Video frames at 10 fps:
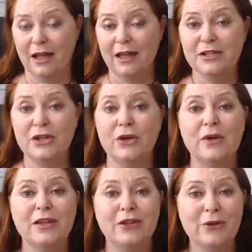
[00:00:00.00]

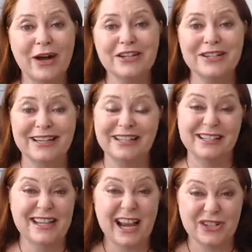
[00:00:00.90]
So you're actually getting your
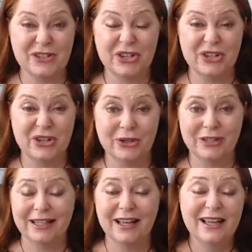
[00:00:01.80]
tax return
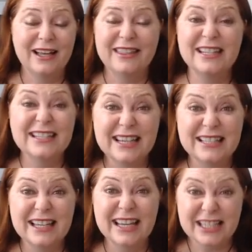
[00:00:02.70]
early. This
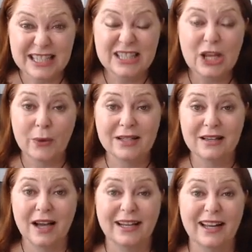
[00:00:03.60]
is so
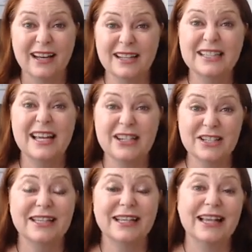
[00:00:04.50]
exciting. It
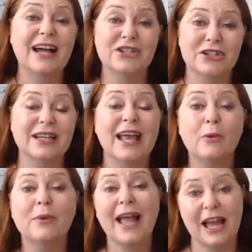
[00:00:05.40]
essentially allows you to
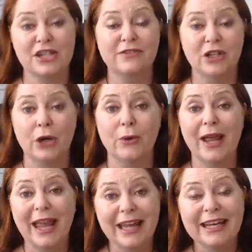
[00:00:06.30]
help cash flow
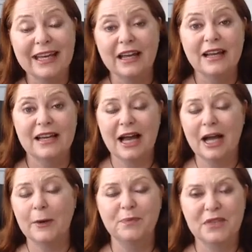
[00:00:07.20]
any
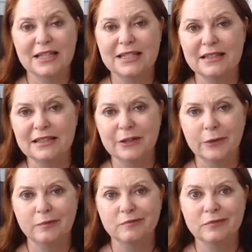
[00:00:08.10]

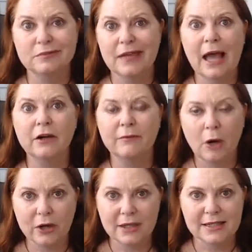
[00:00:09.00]
out of
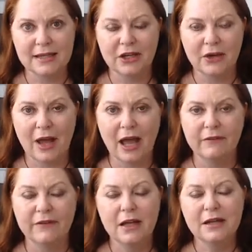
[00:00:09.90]
pockets that you
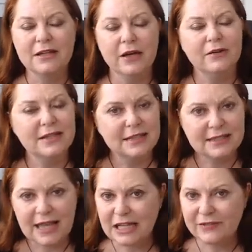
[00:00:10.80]
have. So
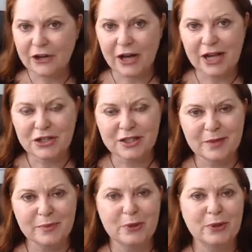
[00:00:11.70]
tax variation is
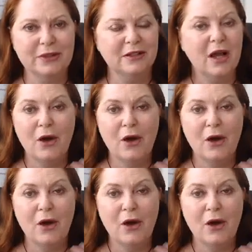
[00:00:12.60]
important.